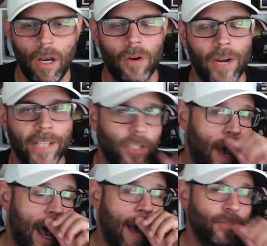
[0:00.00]
All right,
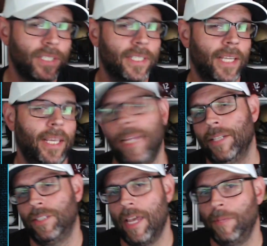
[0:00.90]
so I'm just getting
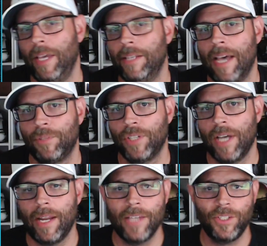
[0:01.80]
into N B A Top Shot,